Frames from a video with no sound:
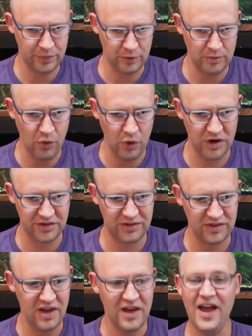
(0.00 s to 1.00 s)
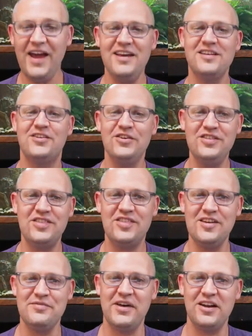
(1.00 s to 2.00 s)
Serple Morris. Hey, good to
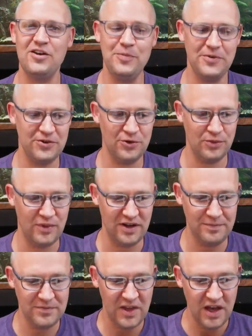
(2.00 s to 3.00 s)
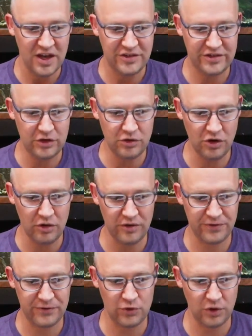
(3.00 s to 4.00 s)
see you, man. I hope you're doing well. Do you
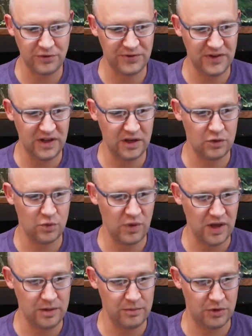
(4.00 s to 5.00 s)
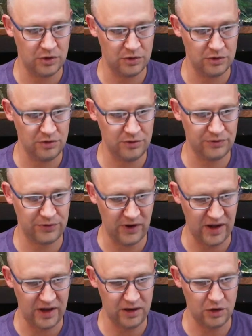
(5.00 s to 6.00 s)
know if dwarf neon rainbows
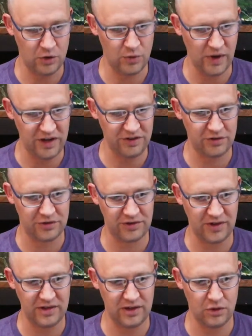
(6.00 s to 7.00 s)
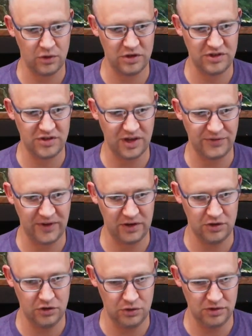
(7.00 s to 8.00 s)
fry are reddish or slightly orange? I
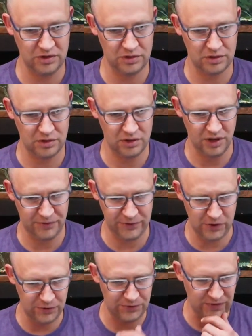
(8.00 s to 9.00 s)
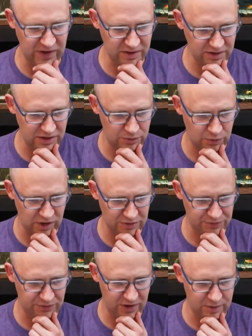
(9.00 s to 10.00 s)
found a few faintly
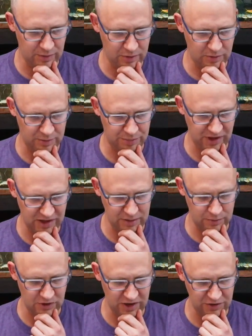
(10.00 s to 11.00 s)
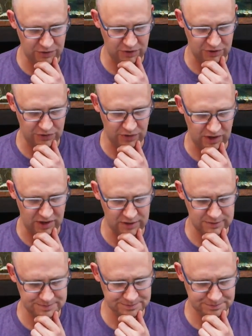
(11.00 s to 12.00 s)
red fry among my platinum rice fish
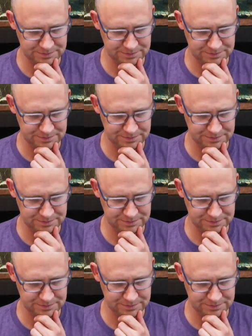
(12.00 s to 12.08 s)
fry.